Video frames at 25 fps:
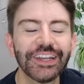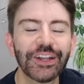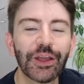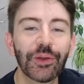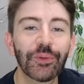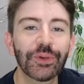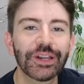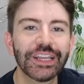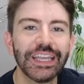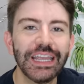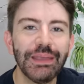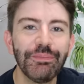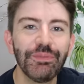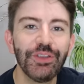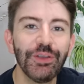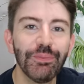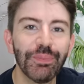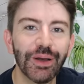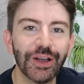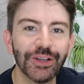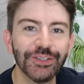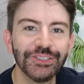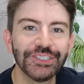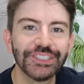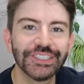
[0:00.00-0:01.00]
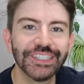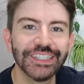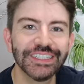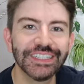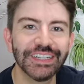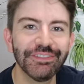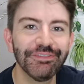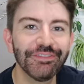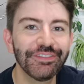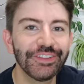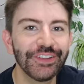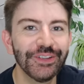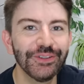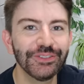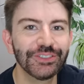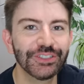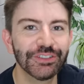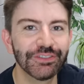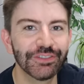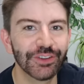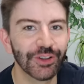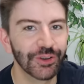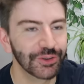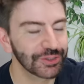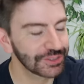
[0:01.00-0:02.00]
and I will keep you posted in future
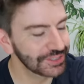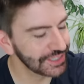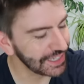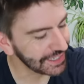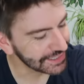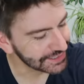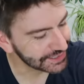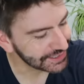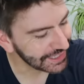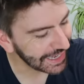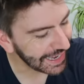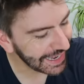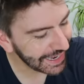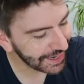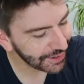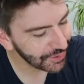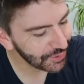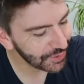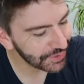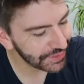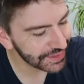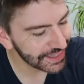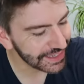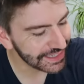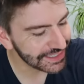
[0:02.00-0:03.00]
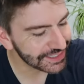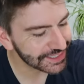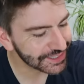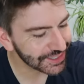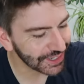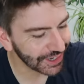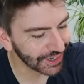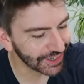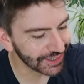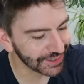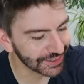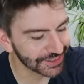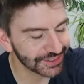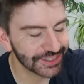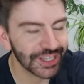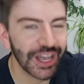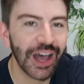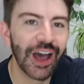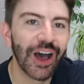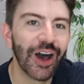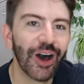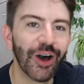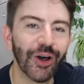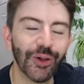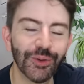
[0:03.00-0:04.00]
vlogs as to how these tiles
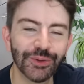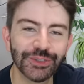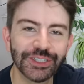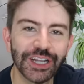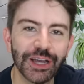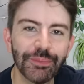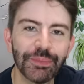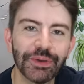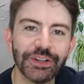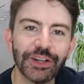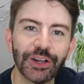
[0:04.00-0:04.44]
hold up,